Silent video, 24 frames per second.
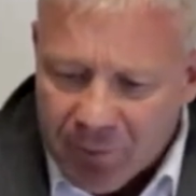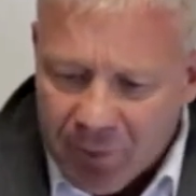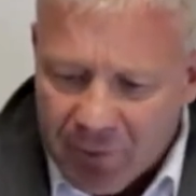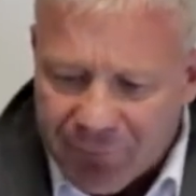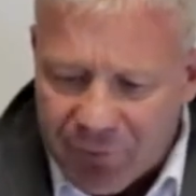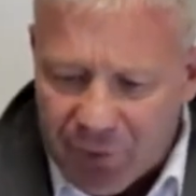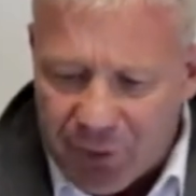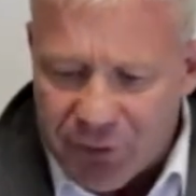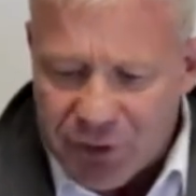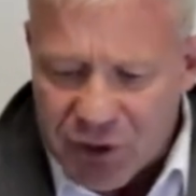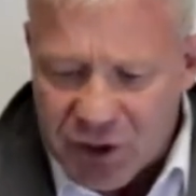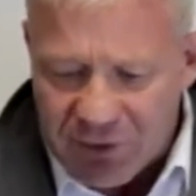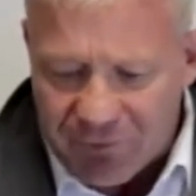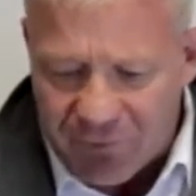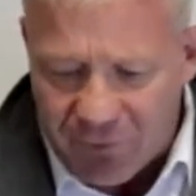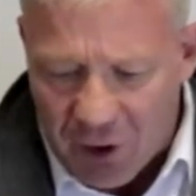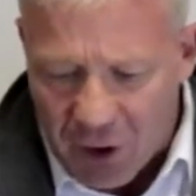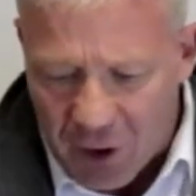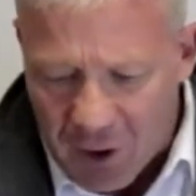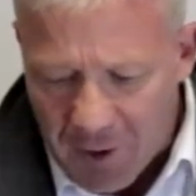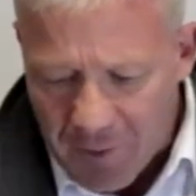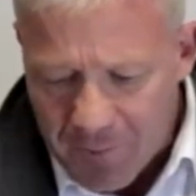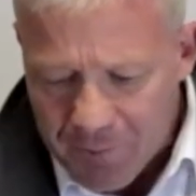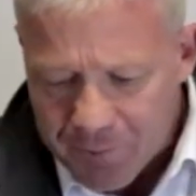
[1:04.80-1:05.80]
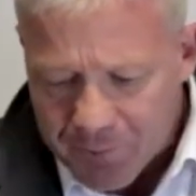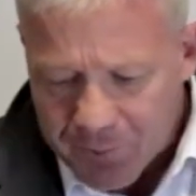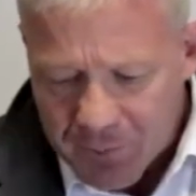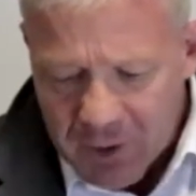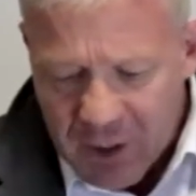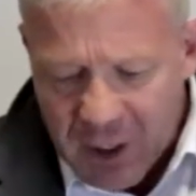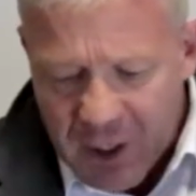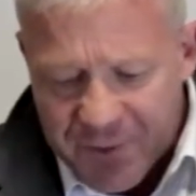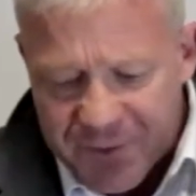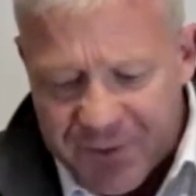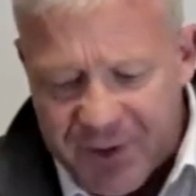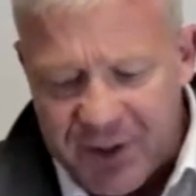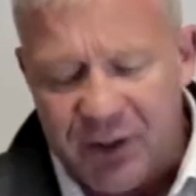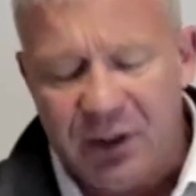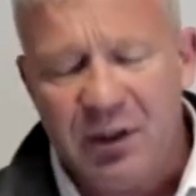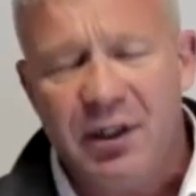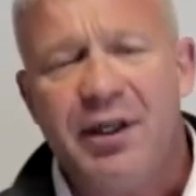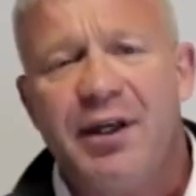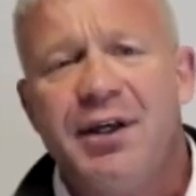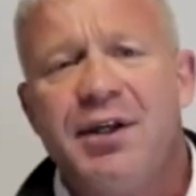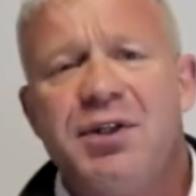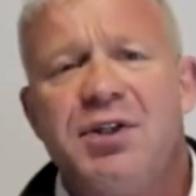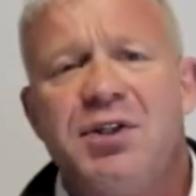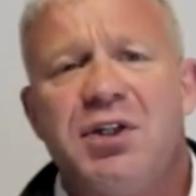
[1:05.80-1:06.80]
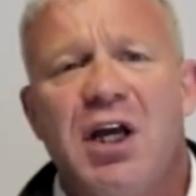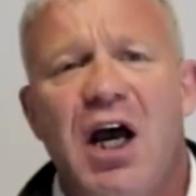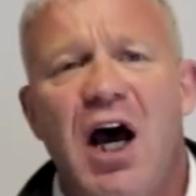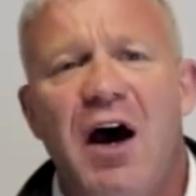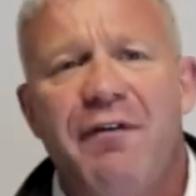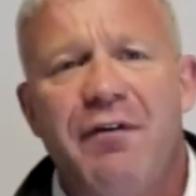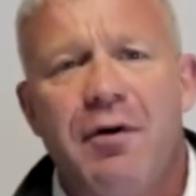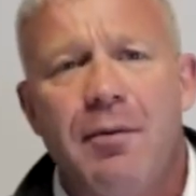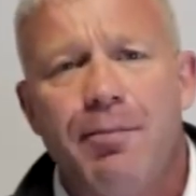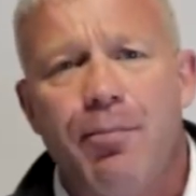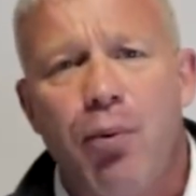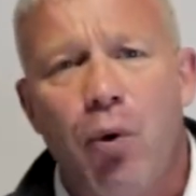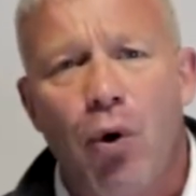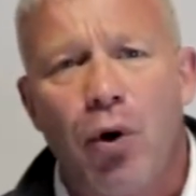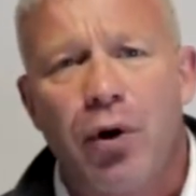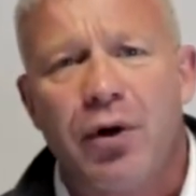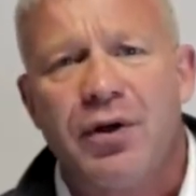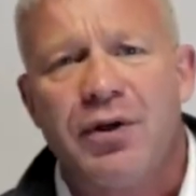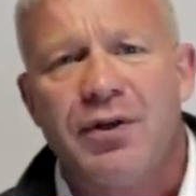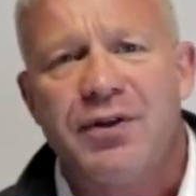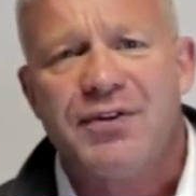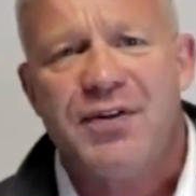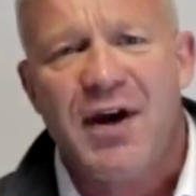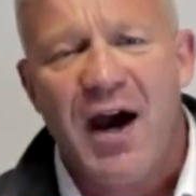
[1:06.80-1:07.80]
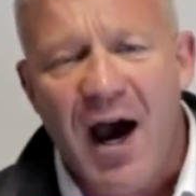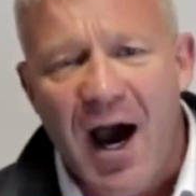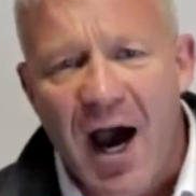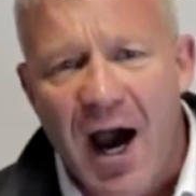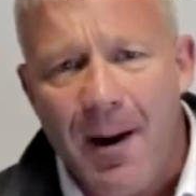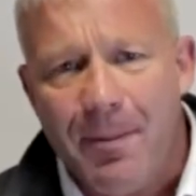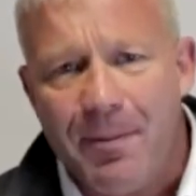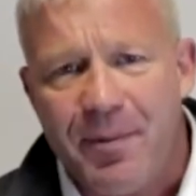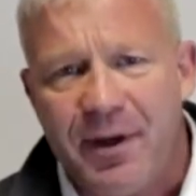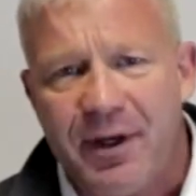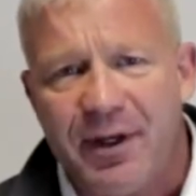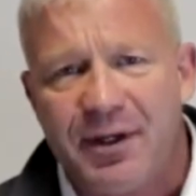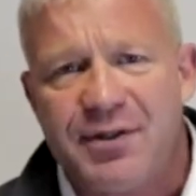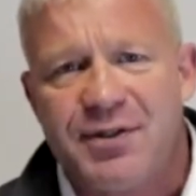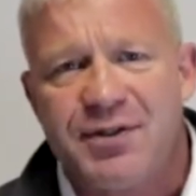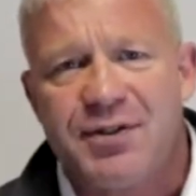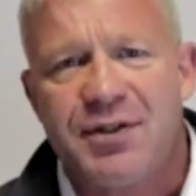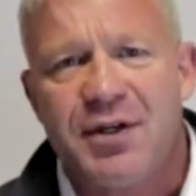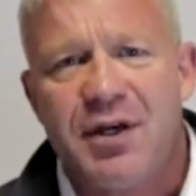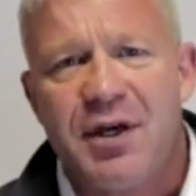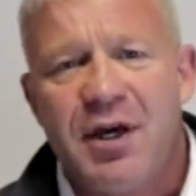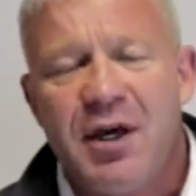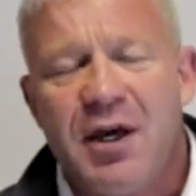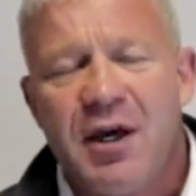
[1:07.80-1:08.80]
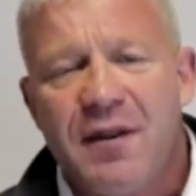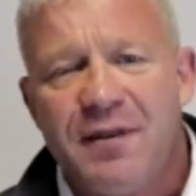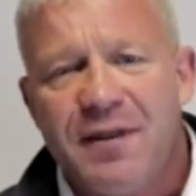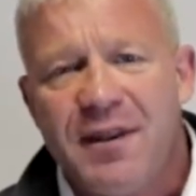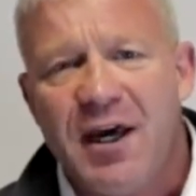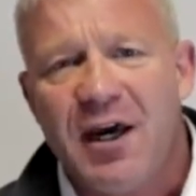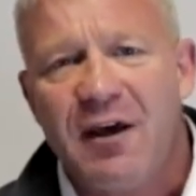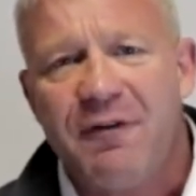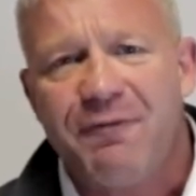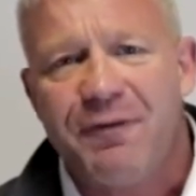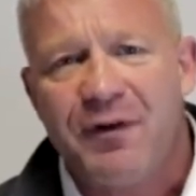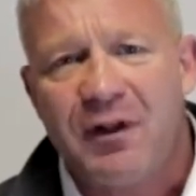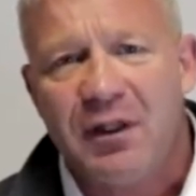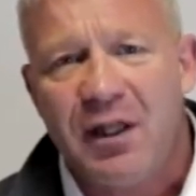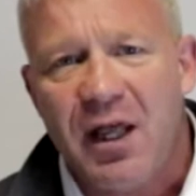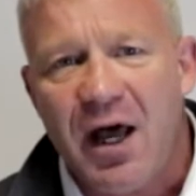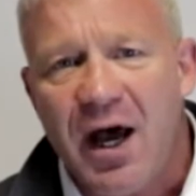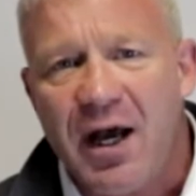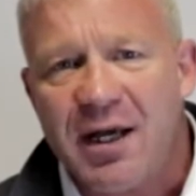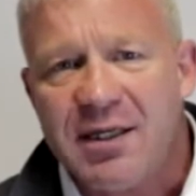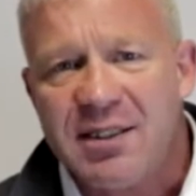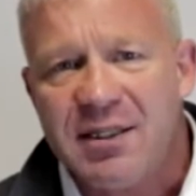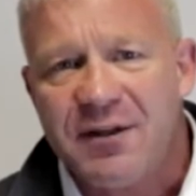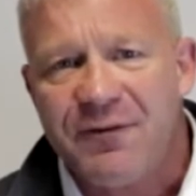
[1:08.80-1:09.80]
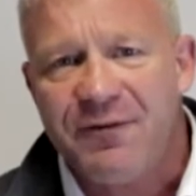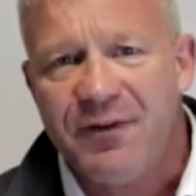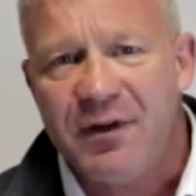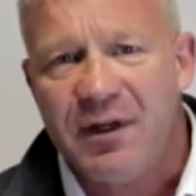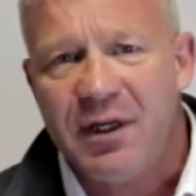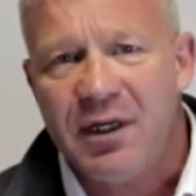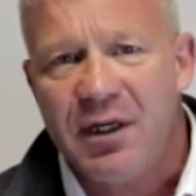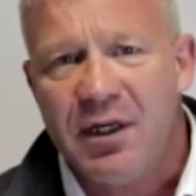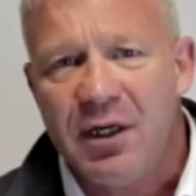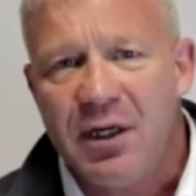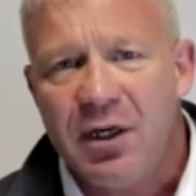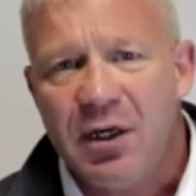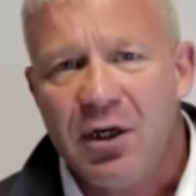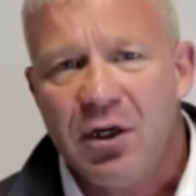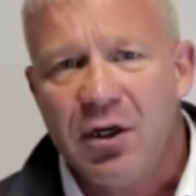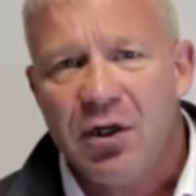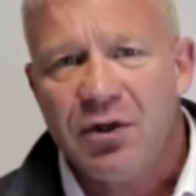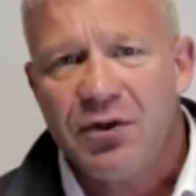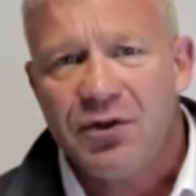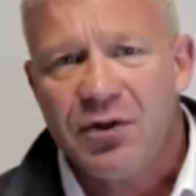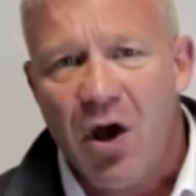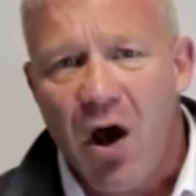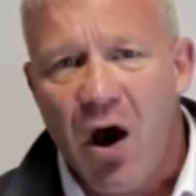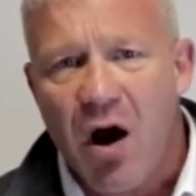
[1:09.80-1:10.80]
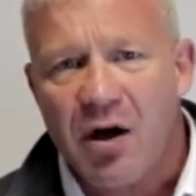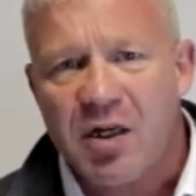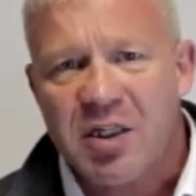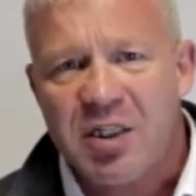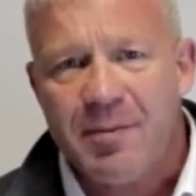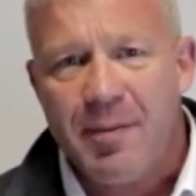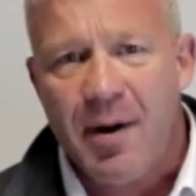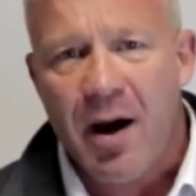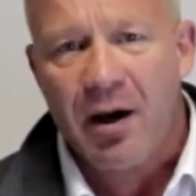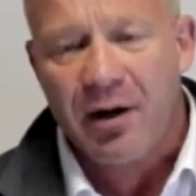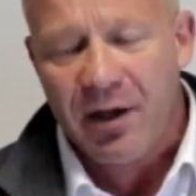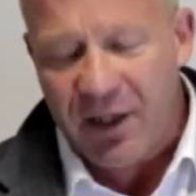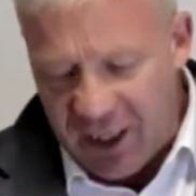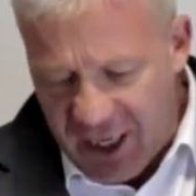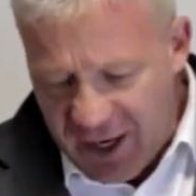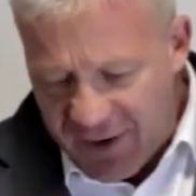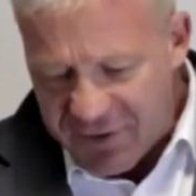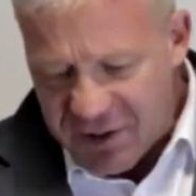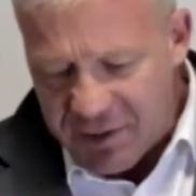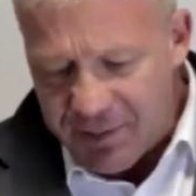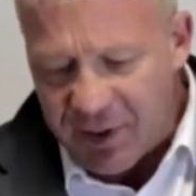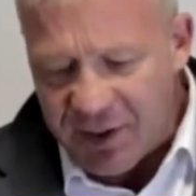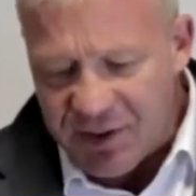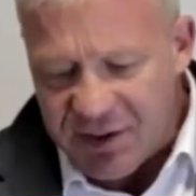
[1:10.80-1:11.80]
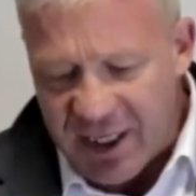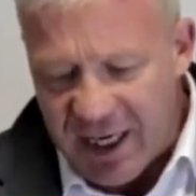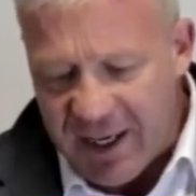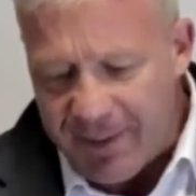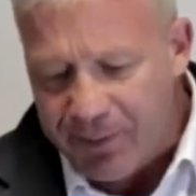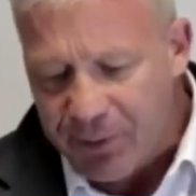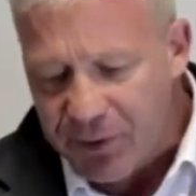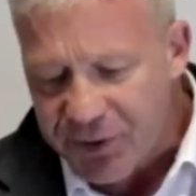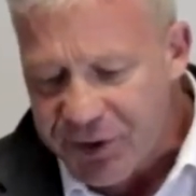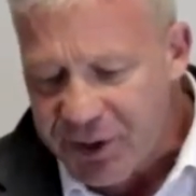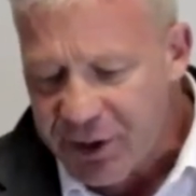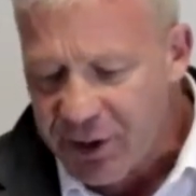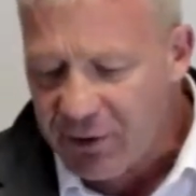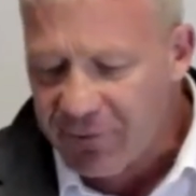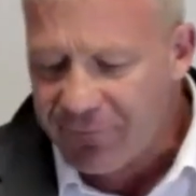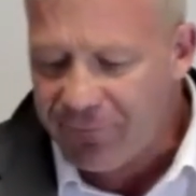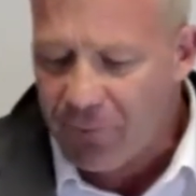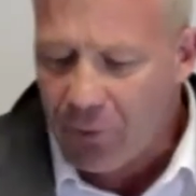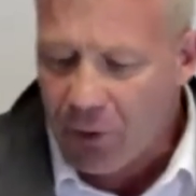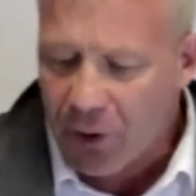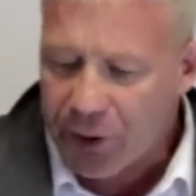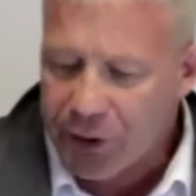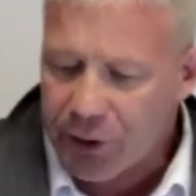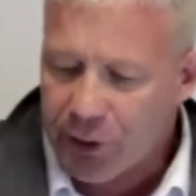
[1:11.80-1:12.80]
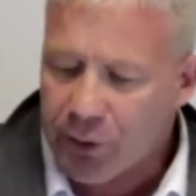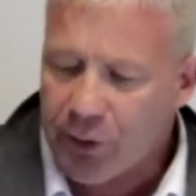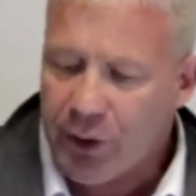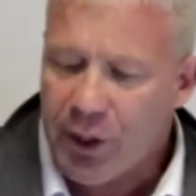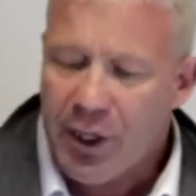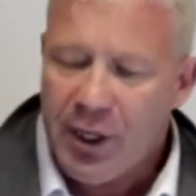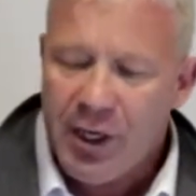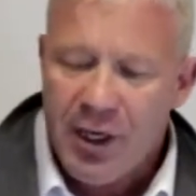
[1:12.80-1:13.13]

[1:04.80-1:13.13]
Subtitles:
first of all, the list of important topics that philosophy talks about. And I have some examples here for you.